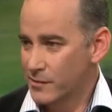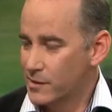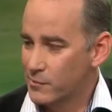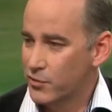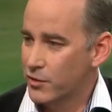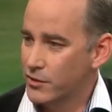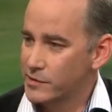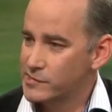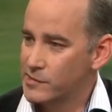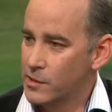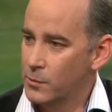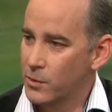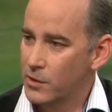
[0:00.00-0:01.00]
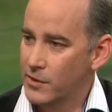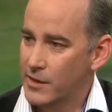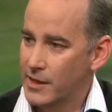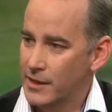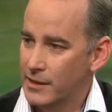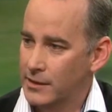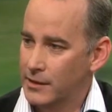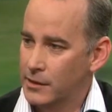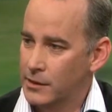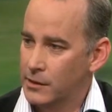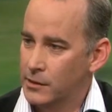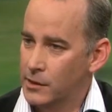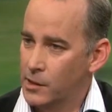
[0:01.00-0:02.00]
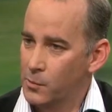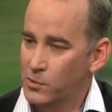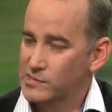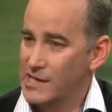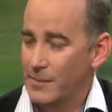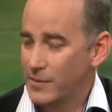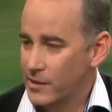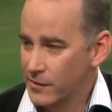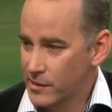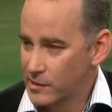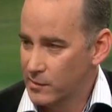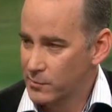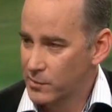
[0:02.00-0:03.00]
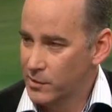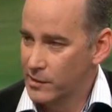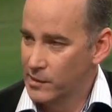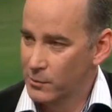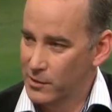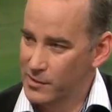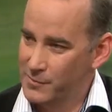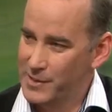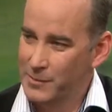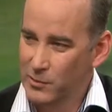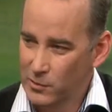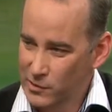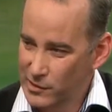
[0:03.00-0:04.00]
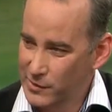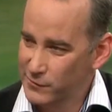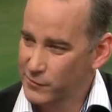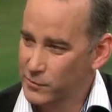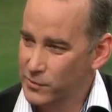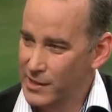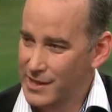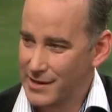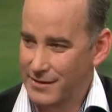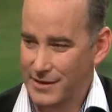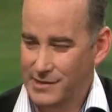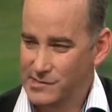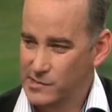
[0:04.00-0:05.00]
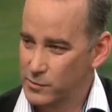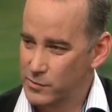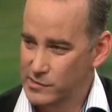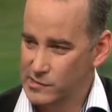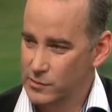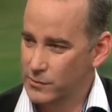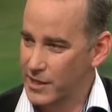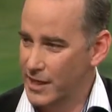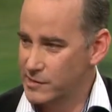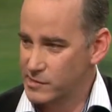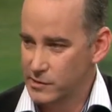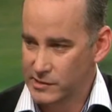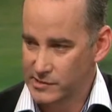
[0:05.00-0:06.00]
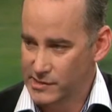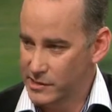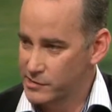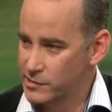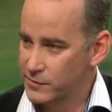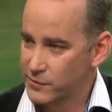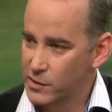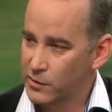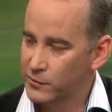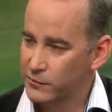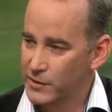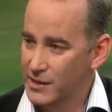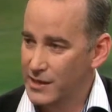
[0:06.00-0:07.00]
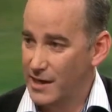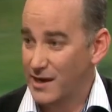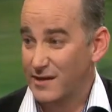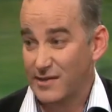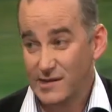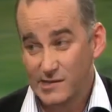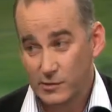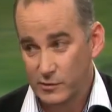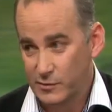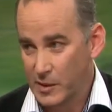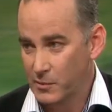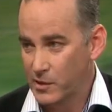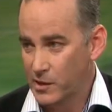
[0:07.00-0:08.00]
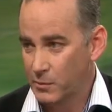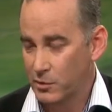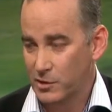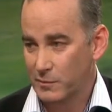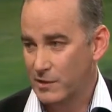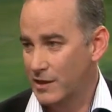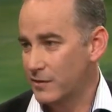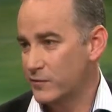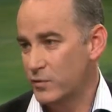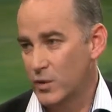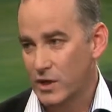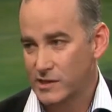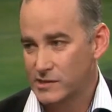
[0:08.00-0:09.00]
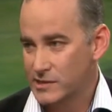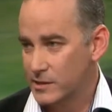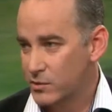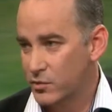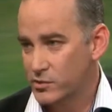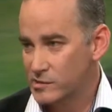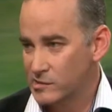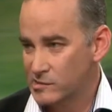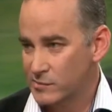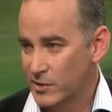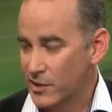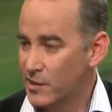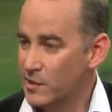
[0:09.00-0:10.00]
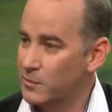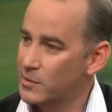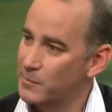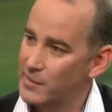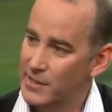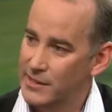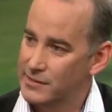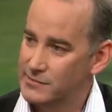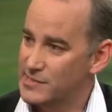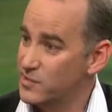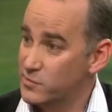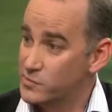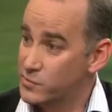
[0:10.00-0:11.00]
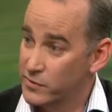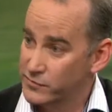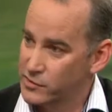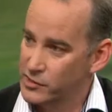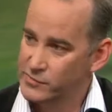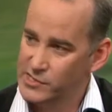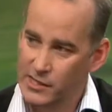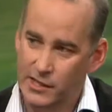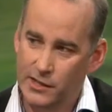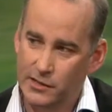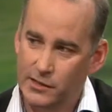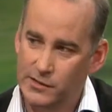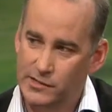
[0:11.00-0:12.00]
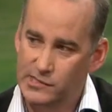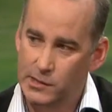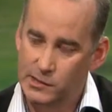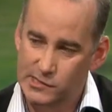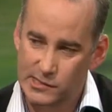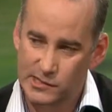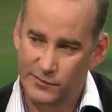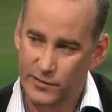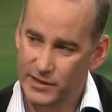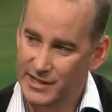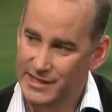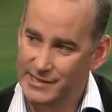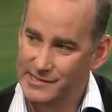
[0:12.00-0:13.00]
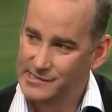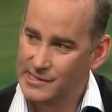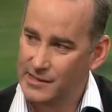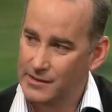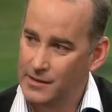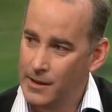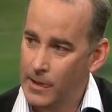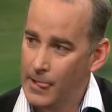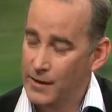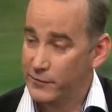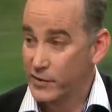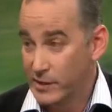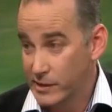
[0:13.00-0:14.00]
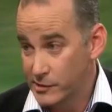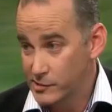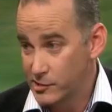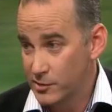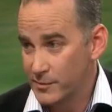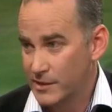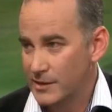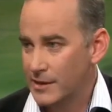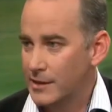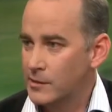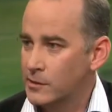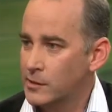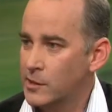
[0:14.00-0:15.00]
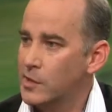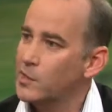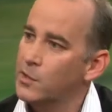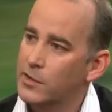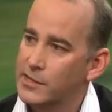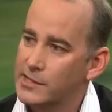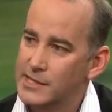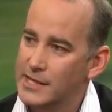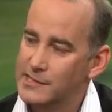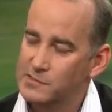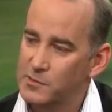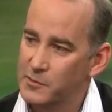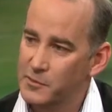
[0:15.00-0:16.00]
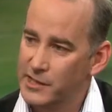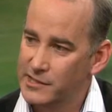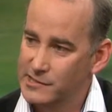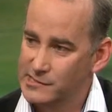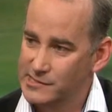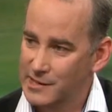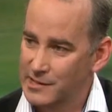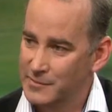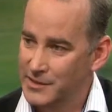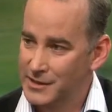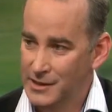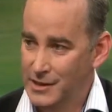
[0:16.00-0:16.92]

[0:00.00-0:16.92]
of their products. You know, what are they, you know, what's happening in their community? What are their people looking for? How can they deal with this whole casualisation of golf? How can they deal with people that want to play a variety of courses but only want to play 10 or 12 times a year? You know, there's lots of different needs now for the consumer, and, you know, gone are the days where we can just sell them a